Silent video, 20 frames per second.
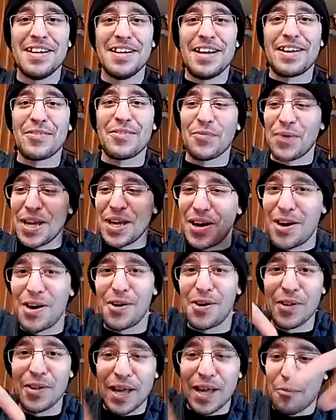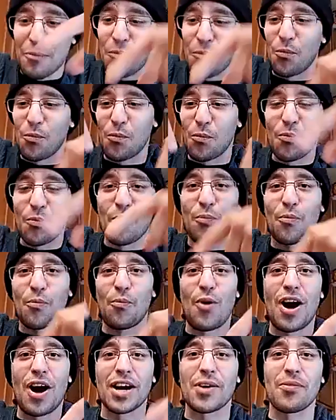and we don't like
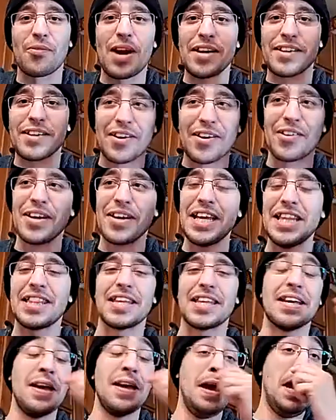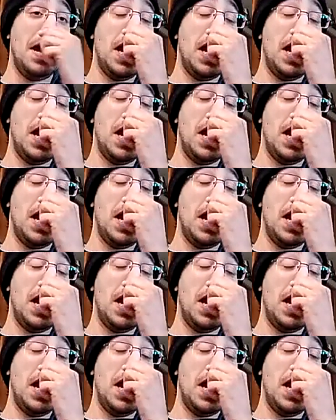walk around underneath it.